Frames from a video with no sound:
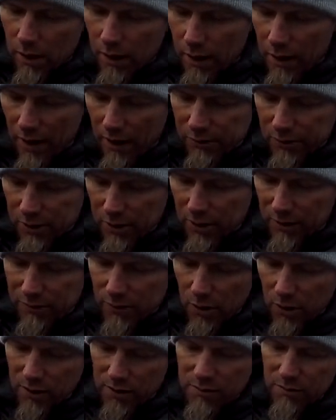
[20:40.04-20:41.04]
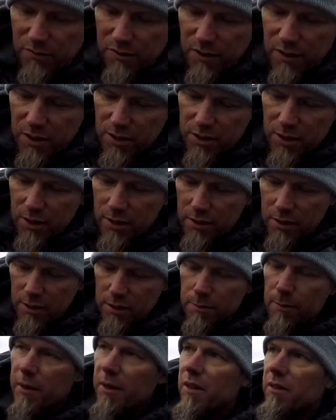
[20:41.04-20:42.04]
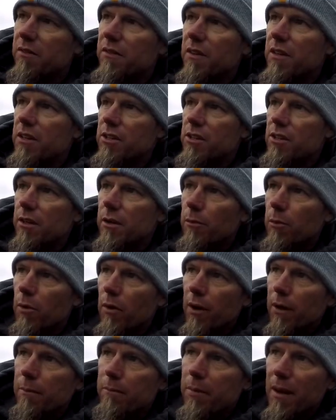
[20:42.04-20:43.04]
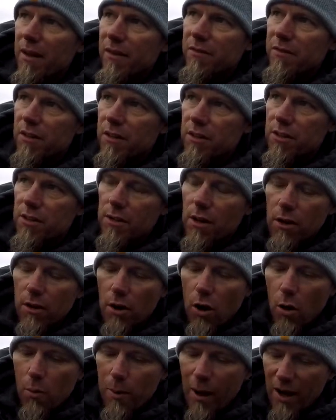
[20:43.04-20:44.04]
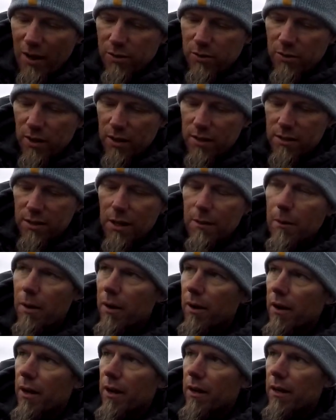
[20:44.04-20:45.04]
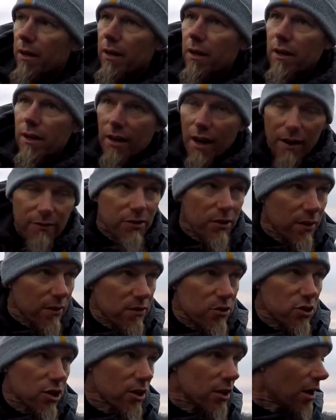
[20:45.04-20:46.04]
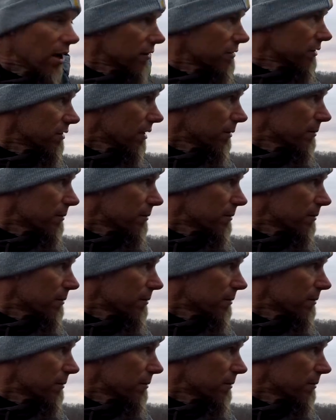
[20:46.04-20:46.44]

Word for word: after I've caught some fish, suspended fish, and I'm around bait fish is I'll go back through that same area after they've shut off. You know, I